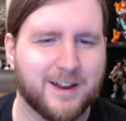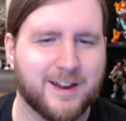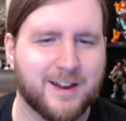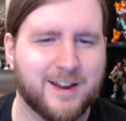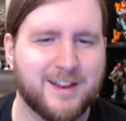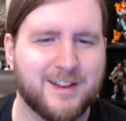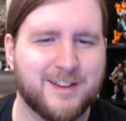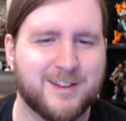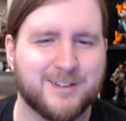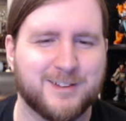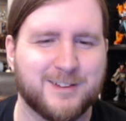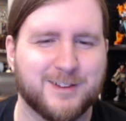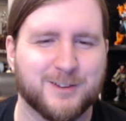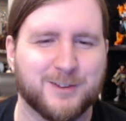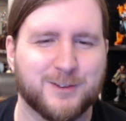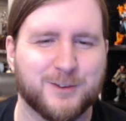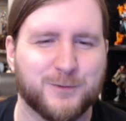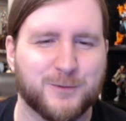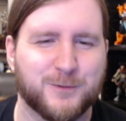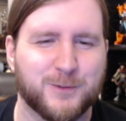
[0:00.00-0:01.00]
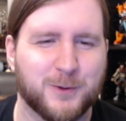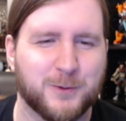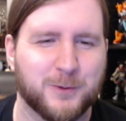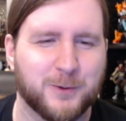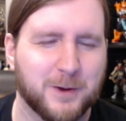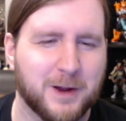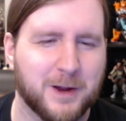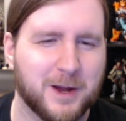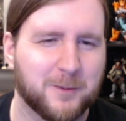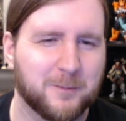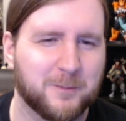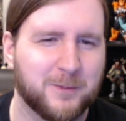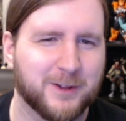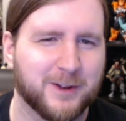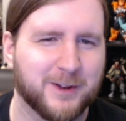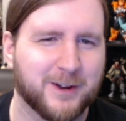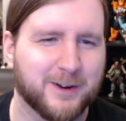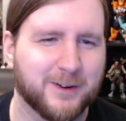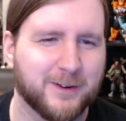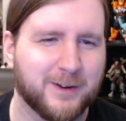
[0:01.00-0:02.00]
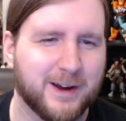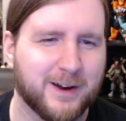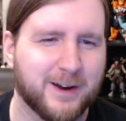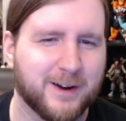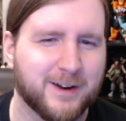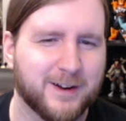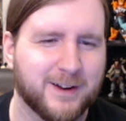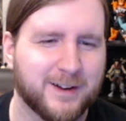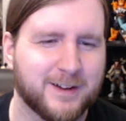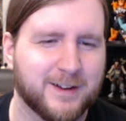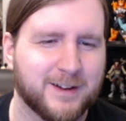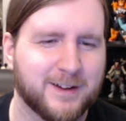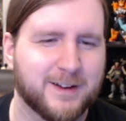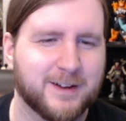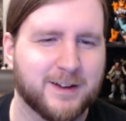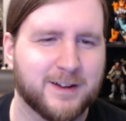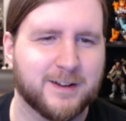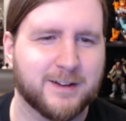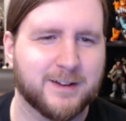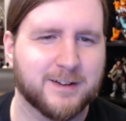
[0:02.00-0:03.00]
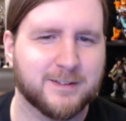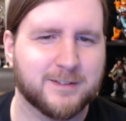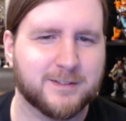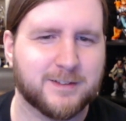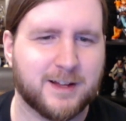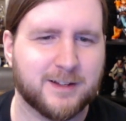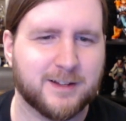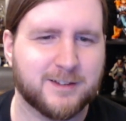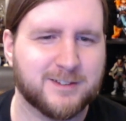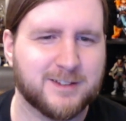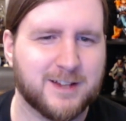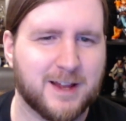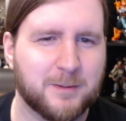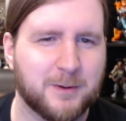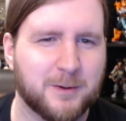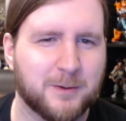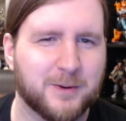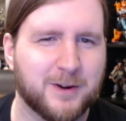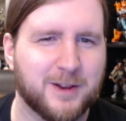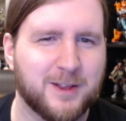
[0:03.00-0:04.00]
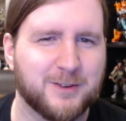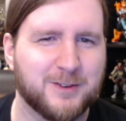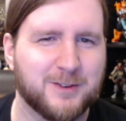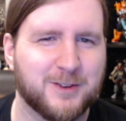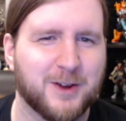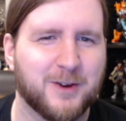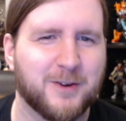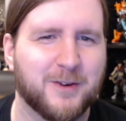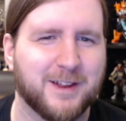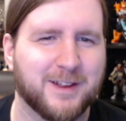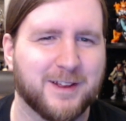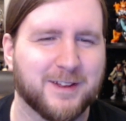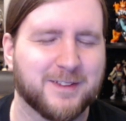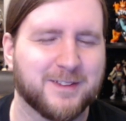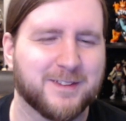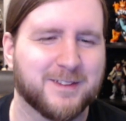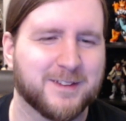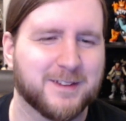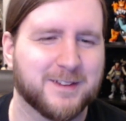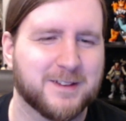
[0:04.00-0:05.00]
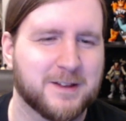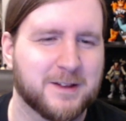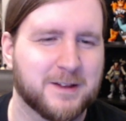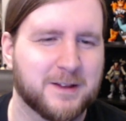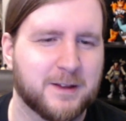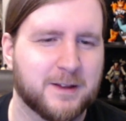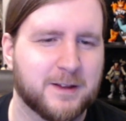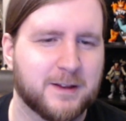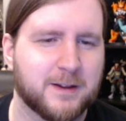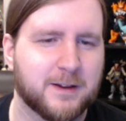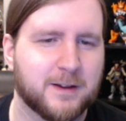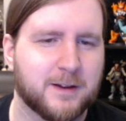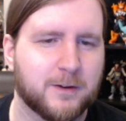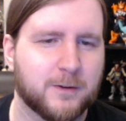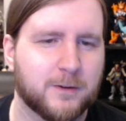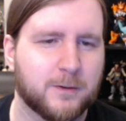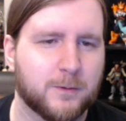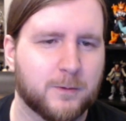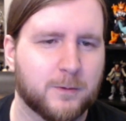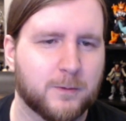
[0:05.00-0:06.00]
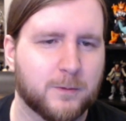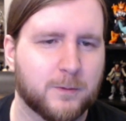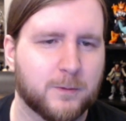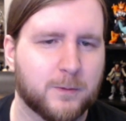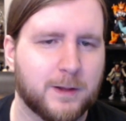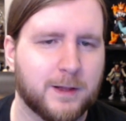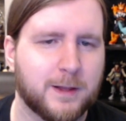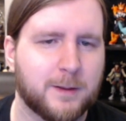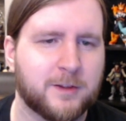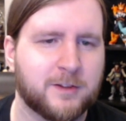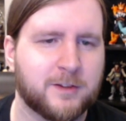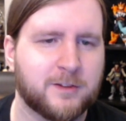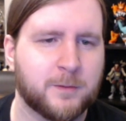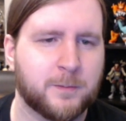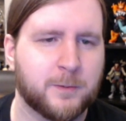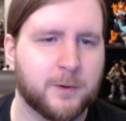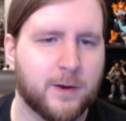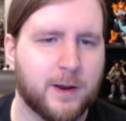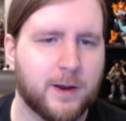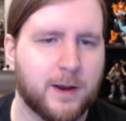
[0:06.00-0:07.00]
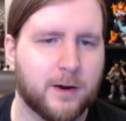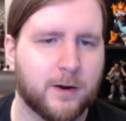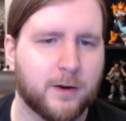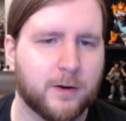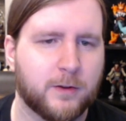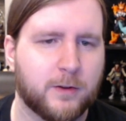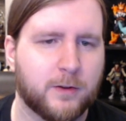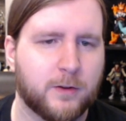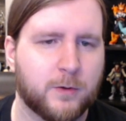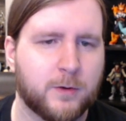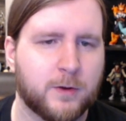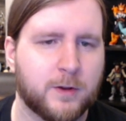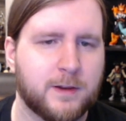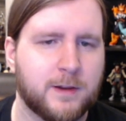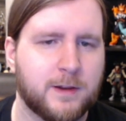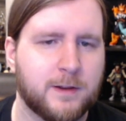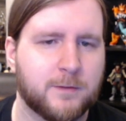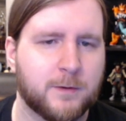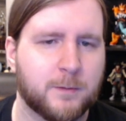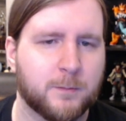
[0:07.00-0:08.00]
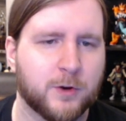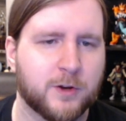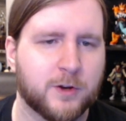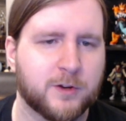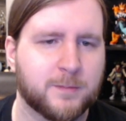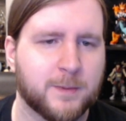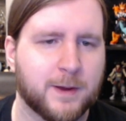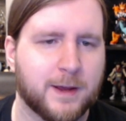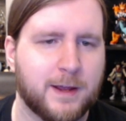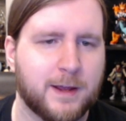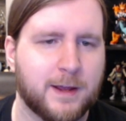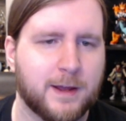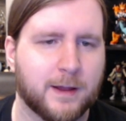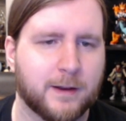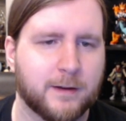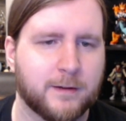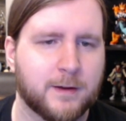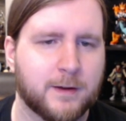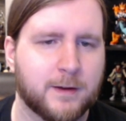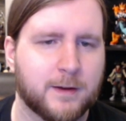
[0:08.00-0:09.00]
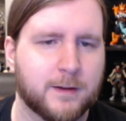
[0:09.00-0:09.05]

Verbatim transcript: He's still just floating around pulling on her hair. Ah, stop it, what are you doing? While I messed up your hair, you couldn't even brush my hand.